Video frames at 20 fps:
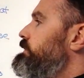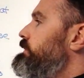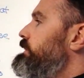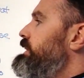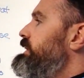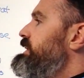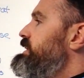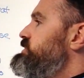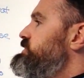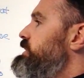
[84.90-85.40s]

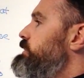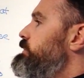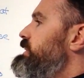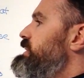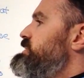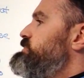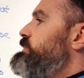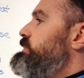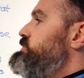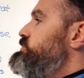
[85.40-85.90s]
initially what
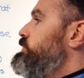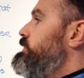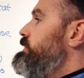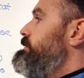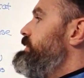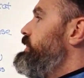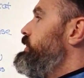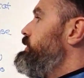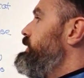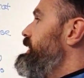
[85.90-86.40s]
you suppose you want
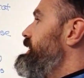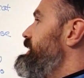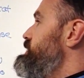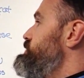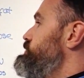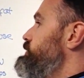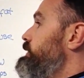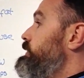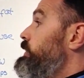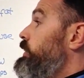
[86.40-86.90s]
to be looking at
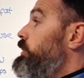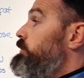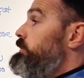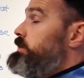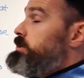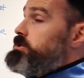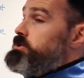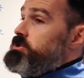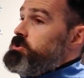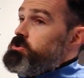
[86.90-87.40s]
is your
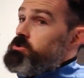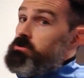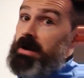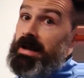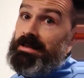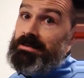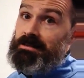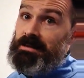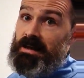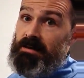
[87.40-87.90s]
current
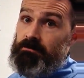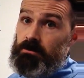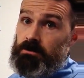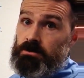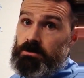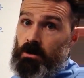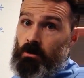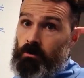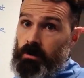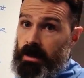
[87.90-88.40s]
strength
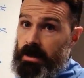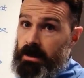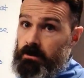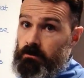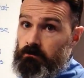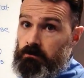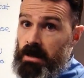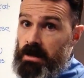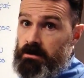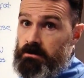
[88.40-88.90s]
levels,
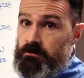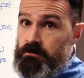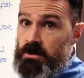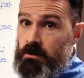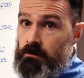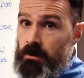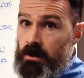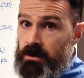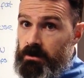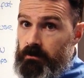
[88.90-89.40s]
okay, relative to
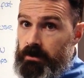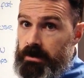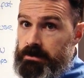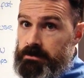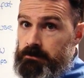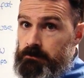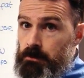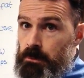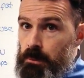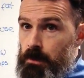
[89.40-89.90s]
your body
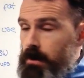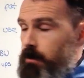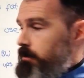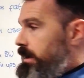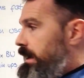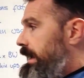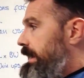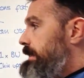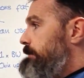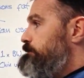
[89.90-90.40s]
weight,
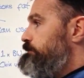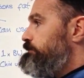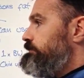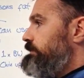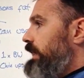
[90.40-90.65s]
okay?